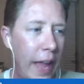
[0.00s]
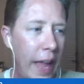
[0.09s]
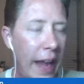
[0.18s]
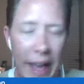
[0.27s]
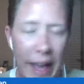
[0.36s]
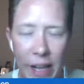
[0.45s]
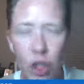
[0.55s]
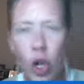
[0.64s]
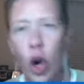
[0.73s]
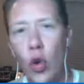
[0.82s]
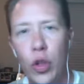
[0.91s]
I
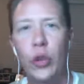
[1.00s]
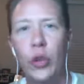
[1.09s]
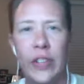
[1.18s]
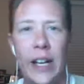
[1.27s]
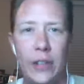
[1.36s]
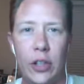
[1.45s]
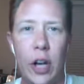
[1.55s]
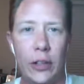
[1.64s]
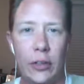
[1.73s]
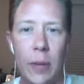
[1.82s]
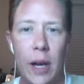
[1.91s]
know those sites cost
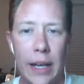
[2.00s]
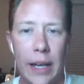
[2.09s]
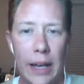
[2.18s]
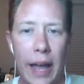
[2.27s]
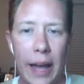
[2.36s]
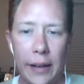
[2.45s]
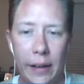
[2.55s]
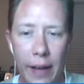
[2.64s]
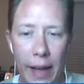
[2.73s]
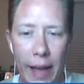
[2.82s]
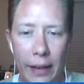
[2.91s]
money, and
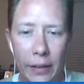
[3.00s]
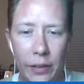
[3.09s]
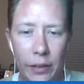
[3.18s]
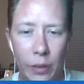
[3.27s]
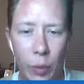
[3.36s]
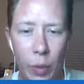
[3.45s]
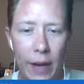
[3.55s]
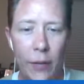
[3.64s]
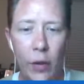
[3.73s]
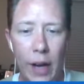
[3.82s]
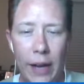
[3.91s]

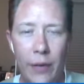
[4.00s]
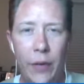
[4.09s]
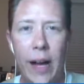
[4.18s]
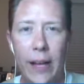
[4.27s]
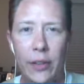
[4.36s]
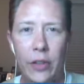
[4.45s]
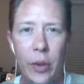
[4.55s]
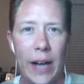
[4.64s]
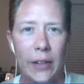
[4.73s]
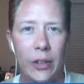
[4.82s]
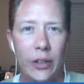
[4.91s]
whenever I advise new
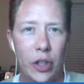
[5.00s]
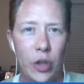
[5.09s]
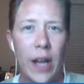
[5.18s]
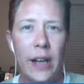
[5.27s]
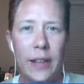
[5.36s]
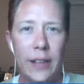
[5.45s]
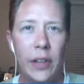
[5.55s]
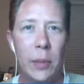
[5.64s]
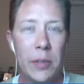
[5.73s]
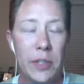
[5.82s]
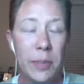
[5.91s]
actors, I try to tell them
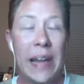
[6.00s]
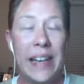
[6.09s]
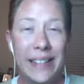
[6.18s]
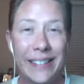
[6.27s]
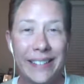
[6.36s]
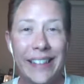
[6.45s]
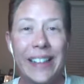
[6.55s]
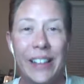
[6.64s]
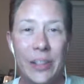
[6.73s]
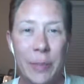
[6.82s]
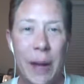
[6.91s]
spend as little
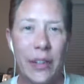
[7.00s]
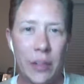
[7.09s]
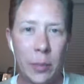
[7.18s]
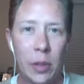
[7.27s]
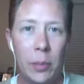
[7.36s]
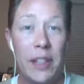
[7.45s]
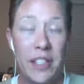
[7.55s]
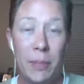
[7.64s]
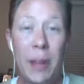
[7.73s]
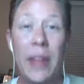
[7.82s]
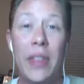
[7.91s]
as possible, but
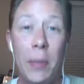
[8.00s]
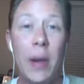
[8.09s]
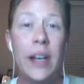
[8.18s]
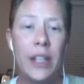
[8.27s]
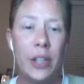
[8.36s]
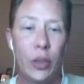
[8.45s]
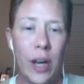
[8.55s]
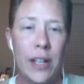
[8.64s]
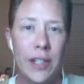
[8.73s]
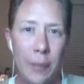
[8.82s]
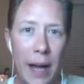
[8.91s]
spend the money in the right
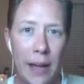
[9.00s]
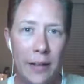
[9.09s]
spot.